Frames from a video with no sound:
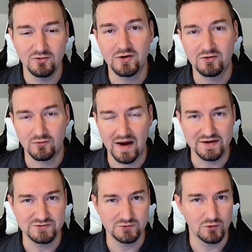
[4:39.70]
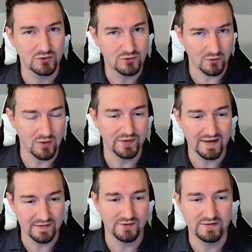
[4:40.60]
to a gradual growth
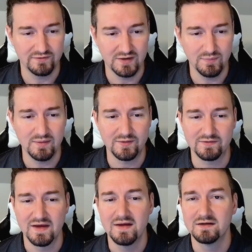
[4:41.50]
in their dividend payments.